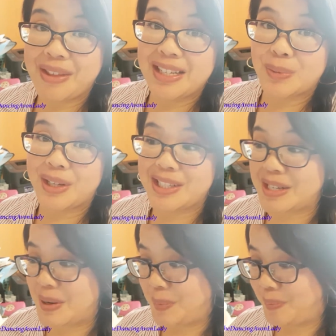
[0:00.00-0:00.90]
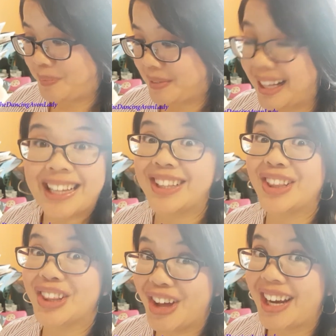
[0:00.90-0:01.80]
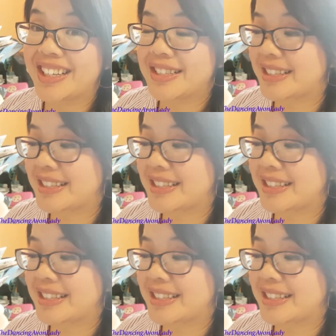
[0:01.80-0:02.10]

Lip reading: this What's New. Like a lot of